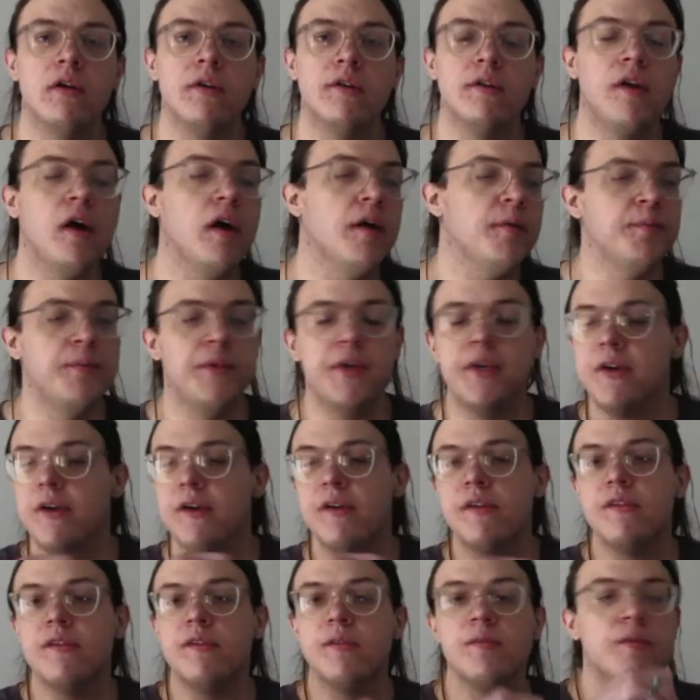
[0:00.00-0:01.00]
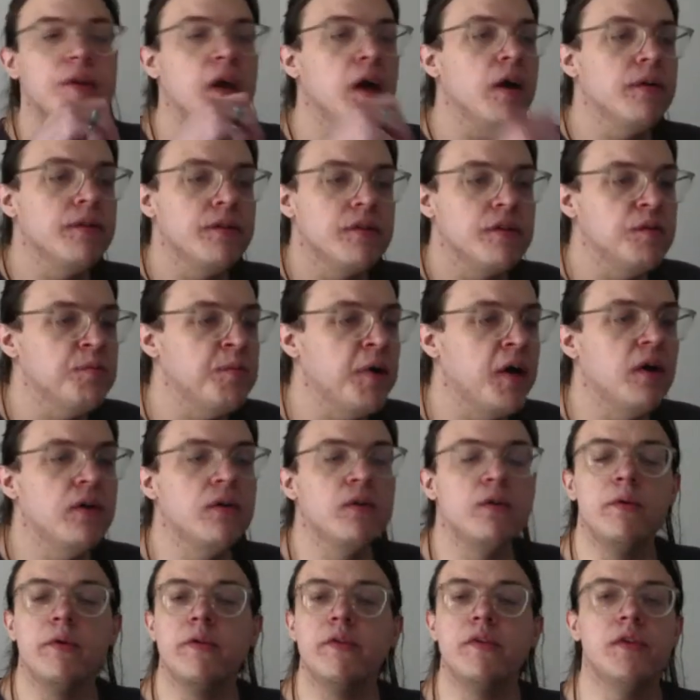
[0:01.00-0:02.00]
Not because of doubts about
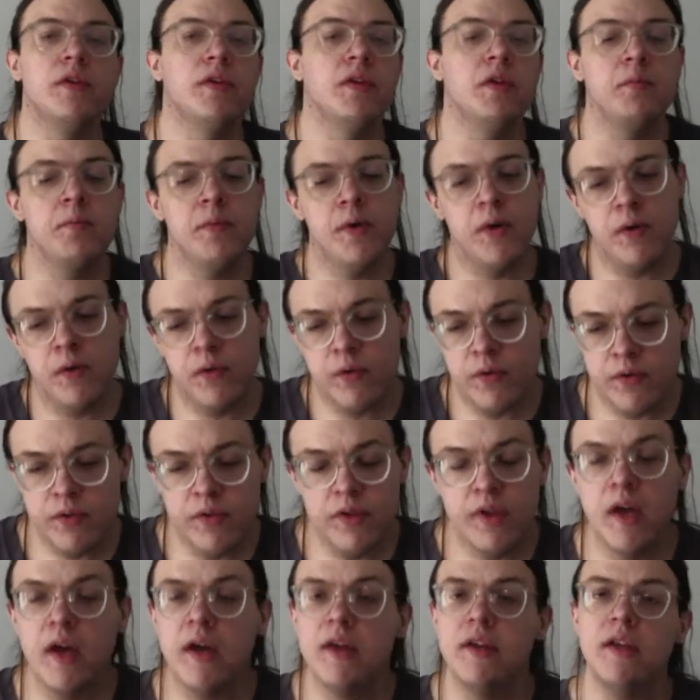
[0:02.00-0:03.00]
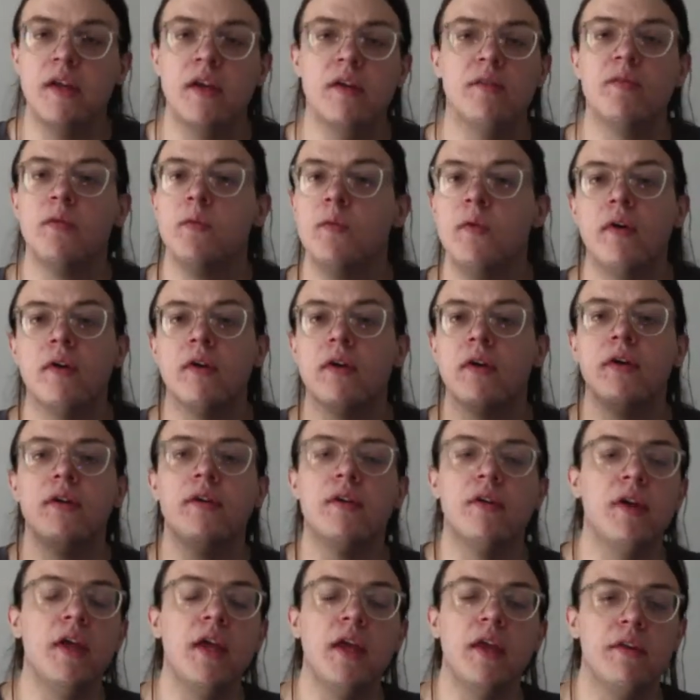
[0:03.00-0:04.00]
who was in the boat or the idea of the water
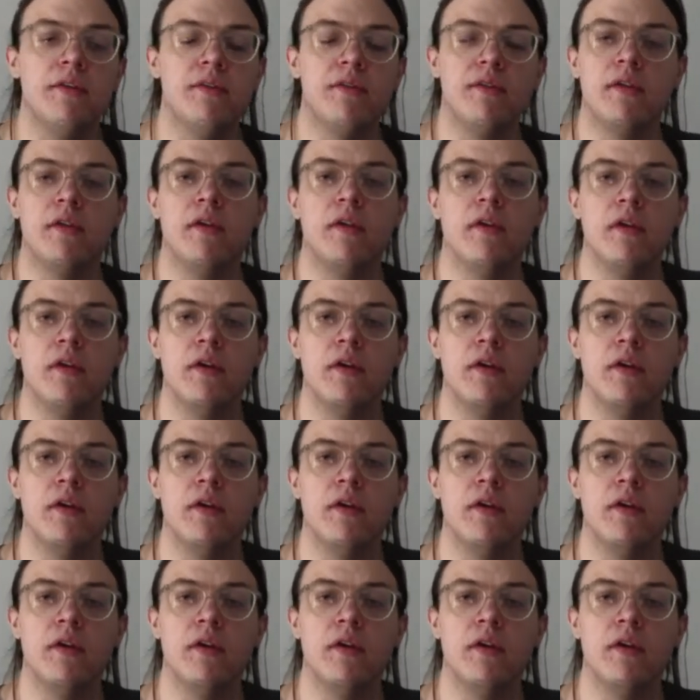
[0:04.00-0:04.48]
underneath.